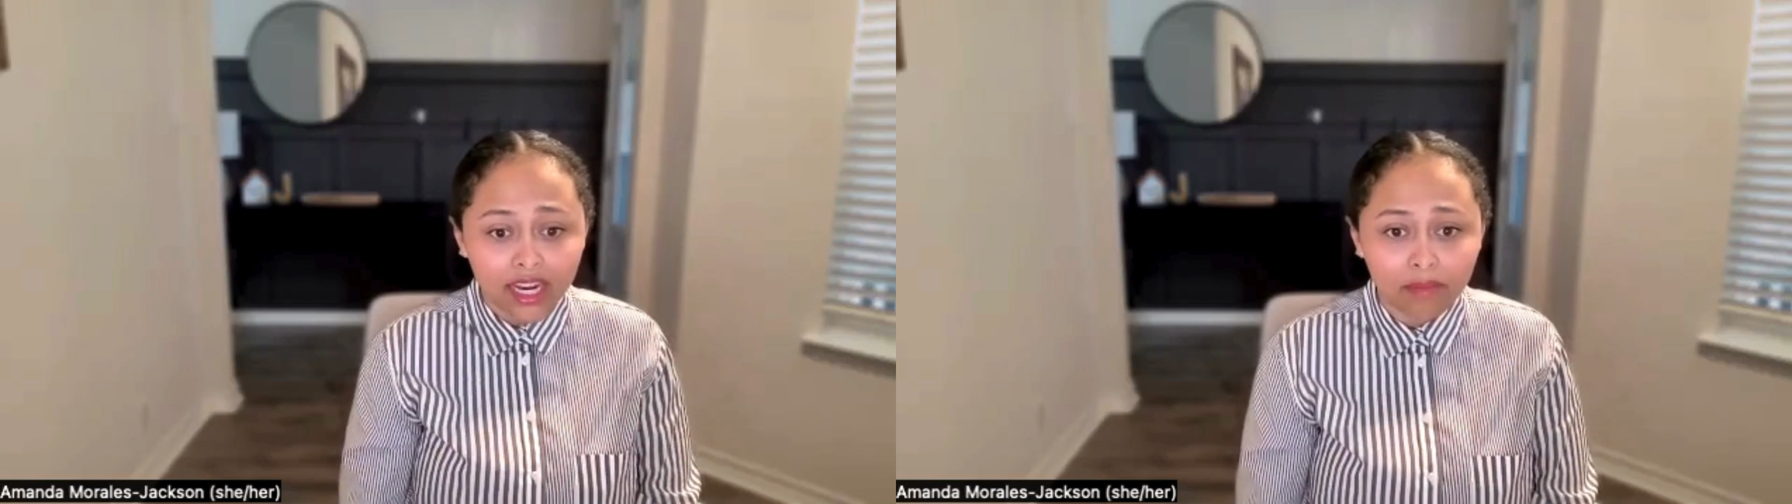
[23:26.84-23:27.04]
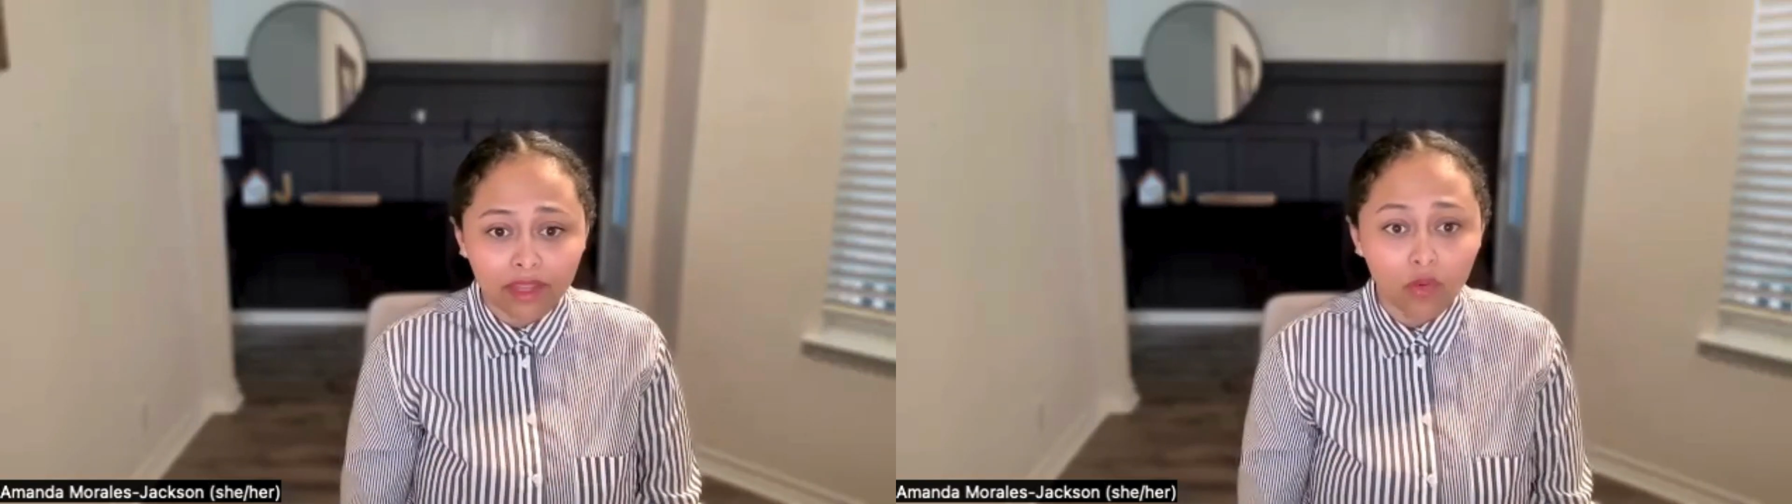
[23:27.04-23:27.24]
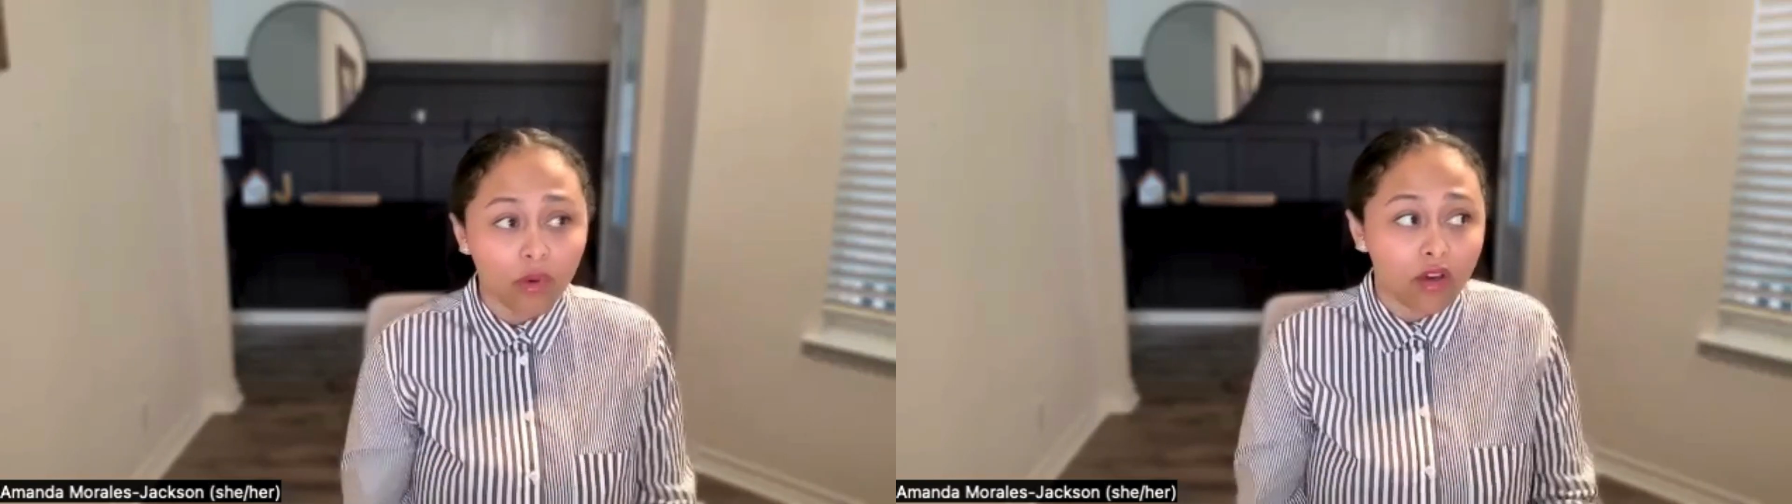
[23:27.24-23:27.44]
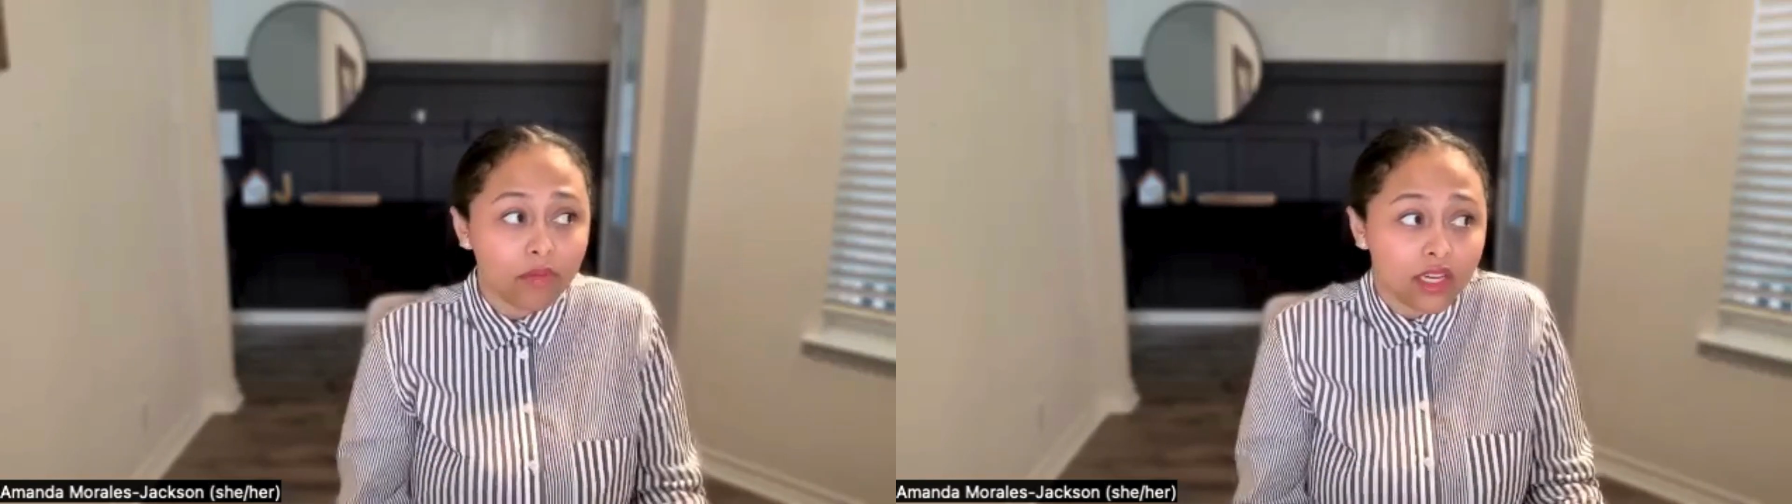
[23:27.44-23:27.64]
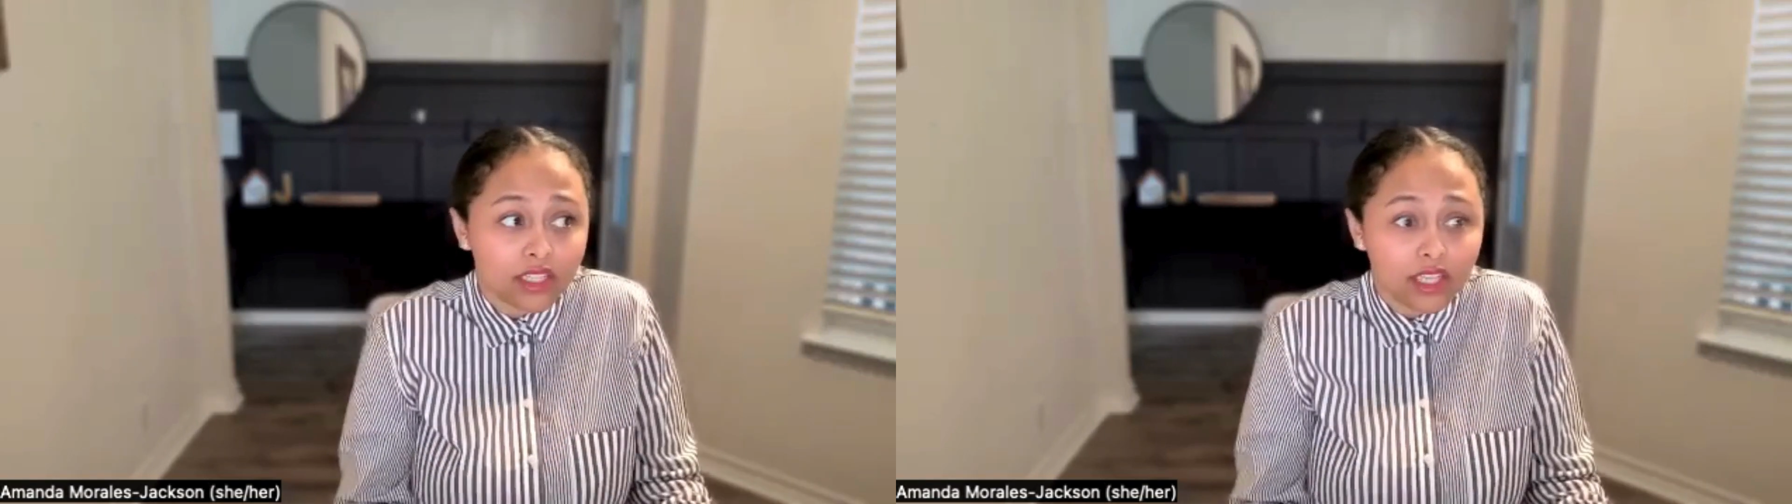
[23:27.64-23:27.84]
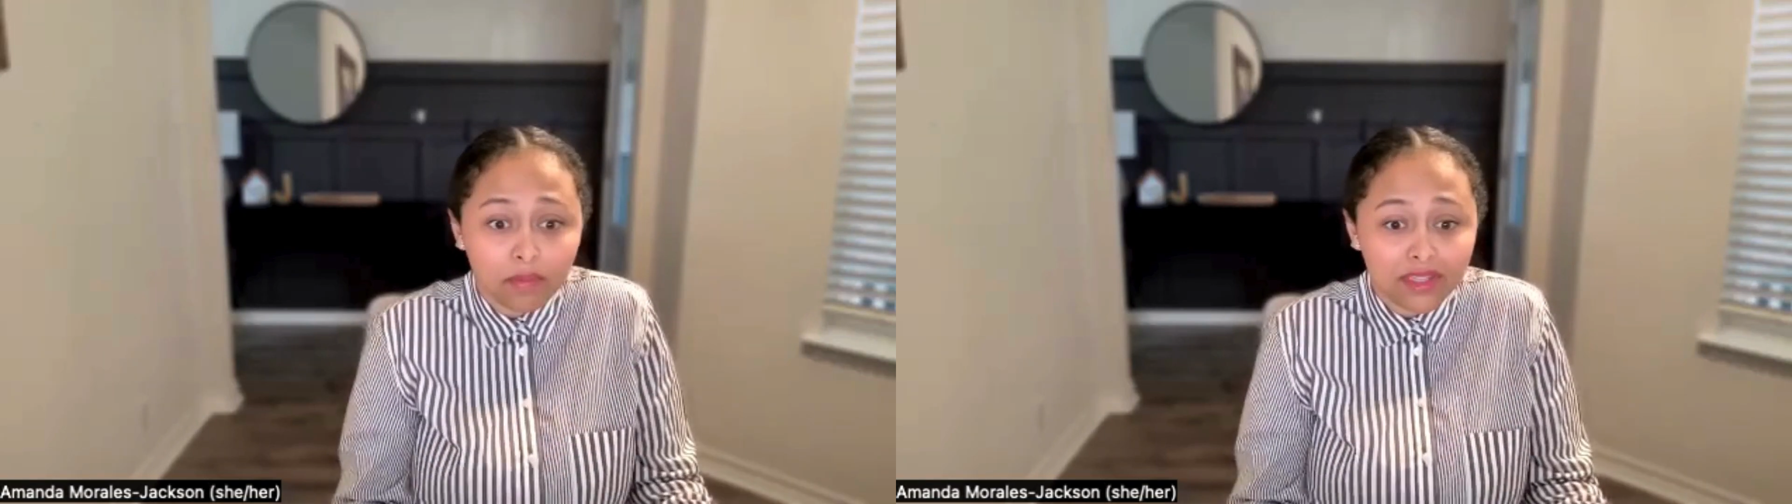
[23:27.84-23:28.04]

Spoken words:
And I'm like, well, because I